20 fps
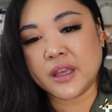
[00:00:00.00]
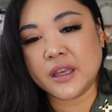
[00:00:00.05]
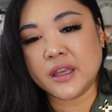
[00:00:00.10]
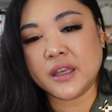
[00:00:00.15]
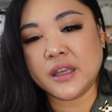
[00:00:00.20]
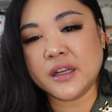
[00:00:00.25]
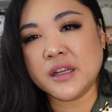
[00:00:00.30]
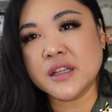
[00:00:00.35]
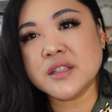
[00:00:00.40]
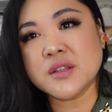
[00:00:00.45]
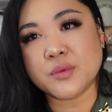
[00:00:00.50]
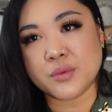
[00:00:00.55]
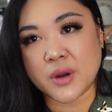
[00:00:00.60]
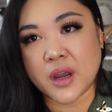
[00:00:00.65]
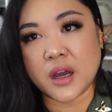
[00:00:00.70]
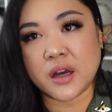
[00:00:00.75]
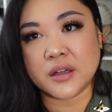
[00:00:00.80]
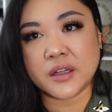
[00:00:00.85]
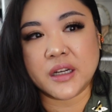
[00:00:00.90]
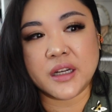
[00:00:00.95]
It is
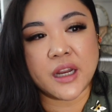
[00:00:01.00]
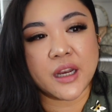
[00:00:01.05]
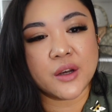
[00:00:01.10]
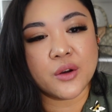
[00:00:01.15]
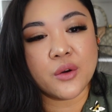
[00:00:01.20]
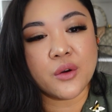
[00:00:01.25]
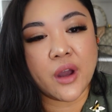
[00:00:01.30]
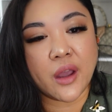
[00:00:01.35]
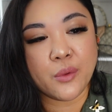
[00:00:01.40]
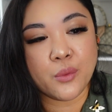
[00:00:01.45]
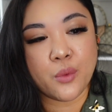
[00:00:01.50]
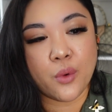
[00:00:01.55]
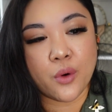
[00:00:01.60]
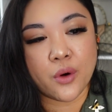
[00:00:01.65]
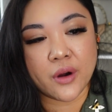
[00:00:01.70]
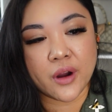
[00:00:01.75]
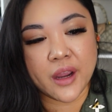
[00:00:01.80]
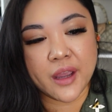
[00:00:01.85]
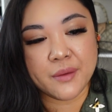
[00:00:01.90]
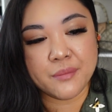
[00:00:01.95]
around, and I know I
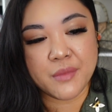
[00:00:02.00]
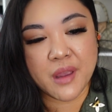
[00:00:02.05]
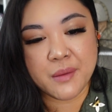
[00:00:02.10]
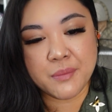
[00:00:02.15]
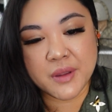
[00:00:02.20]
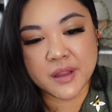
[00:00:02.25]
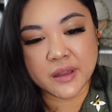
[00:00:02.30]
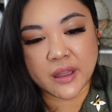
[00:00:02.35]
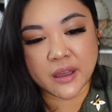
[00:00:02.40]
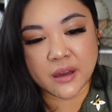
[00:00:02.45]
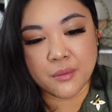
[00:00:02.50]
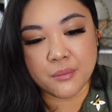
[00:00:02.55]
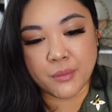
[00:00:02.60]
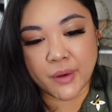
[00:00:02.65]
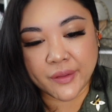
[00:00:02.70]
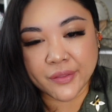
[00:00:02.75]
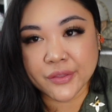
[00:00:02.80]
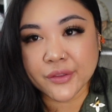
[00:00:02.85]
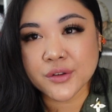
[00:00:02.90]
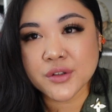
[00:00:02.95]
wore it maybe like a
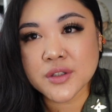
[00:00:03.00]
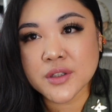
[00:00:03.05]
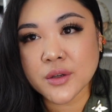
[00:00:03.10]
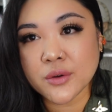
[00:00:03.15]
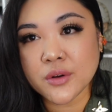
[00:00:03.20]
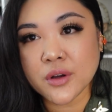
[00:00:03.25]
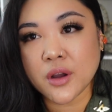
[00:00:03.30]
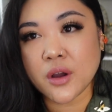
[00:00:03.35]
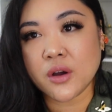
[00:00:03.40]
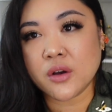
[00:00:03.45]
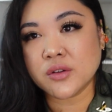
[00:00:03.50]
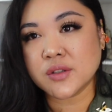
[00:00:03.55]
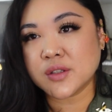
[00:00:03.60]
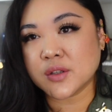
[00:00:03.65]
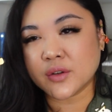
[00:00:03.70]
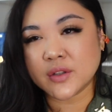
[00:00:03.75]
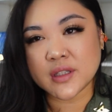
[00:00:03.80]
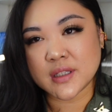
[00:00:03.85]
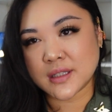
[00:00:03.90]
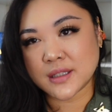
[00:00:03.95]
month or so ago,
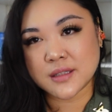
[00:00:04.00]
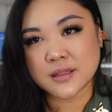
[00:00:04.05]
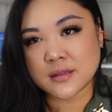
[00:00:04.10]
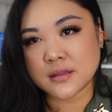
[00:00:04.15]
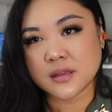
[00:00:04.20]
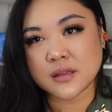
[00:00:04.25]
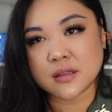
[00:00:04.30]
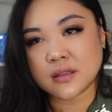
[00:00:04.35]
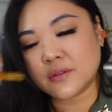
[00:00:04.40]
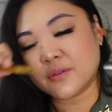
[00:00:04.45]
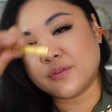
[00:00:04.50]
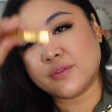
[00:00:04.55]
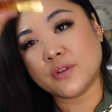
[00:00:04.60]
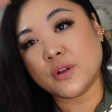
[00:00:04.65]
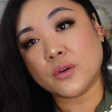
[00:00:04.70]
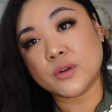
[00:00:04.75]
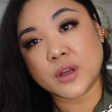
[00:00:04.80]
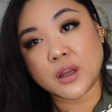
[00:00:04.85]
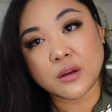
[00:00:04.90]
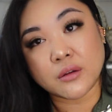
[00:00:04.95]
so it's
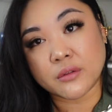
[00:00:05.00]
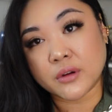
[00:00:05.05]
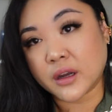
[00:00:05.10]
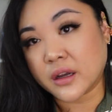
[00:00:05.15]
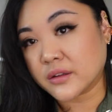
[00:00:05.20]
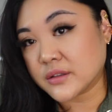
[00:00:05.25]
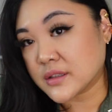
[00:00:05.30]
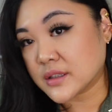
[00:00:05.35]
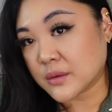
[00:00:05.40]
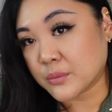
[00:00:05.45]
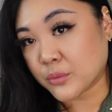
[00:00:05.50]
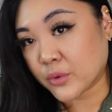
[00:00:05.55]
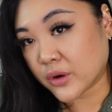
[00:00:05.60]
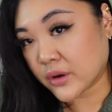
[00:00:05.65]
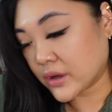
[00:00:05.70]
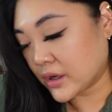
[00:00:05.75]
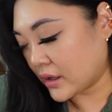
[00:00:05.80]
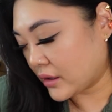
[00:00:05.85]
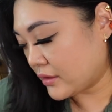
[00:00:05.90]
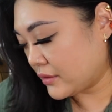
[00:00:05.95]
floating around somewhere
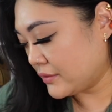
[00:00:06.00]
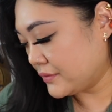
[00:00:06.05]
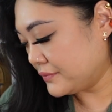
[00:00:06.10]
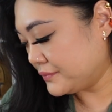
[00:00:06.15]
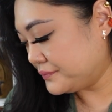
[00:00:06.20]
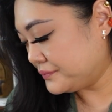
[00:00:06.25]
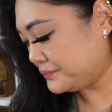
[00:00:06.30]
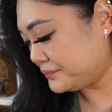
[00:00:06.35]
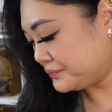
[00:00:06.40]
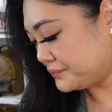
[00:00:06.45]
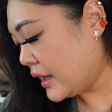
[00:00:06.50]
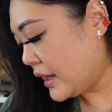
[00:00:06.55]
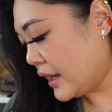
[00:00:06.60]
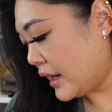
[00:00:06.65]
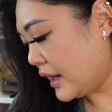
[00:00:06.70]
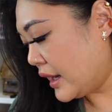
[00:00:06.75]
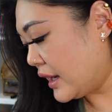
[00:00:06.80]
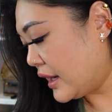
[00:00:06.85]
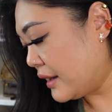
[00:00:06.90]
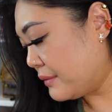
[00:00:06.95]
here.
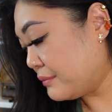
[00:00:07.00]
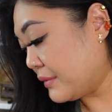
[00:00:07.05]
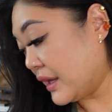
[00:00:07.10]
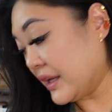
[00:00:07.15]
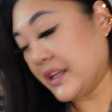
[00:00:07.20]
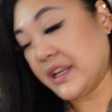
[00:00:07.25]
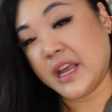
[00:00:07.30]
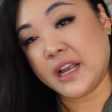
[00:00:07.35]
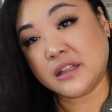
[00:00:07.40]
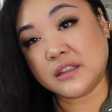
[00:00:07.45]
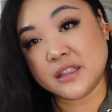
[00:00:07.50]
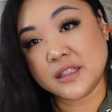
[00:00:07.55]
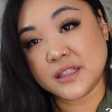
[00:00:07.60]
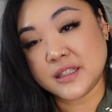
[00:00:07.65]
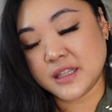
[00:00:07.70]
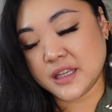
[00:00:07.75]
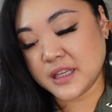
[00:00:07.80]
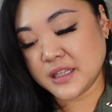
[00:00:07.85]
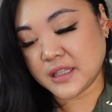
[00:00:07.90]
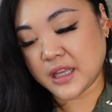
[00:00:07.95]

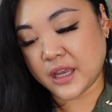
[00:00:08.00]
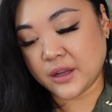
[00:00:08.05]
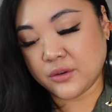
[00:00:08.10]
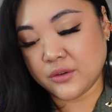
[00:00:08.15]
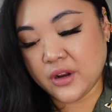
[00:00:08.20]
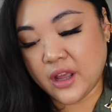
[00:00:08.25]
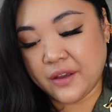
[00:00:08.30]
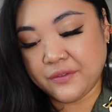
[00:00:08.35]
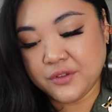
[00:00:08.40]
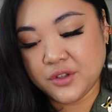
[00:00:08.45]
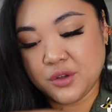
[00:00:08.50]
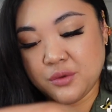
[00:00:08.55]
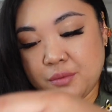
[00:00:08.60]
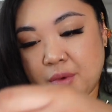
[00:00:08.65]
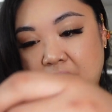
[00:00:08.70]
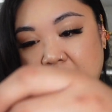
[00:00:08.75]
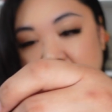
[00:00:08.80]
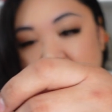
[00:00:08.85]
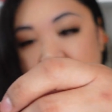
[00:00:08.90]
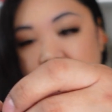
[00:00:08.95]
Necklaces, I don't have too
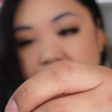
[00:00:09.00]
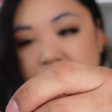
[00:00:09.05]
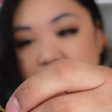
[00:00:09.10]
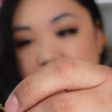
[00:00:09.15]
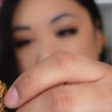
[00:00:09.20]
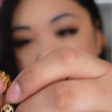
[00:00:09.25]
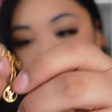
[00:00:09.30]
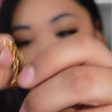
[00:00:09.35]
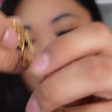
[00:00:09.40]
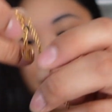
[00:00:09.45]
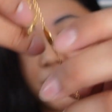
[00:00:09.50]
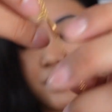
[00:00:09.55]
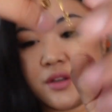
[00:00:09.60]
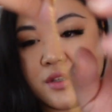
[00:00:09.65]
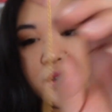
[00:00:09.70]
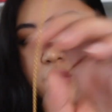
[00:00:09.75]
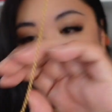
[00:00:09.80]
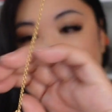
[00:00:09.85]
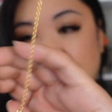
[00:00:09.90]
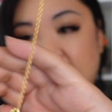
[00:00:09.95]
many of them either. So I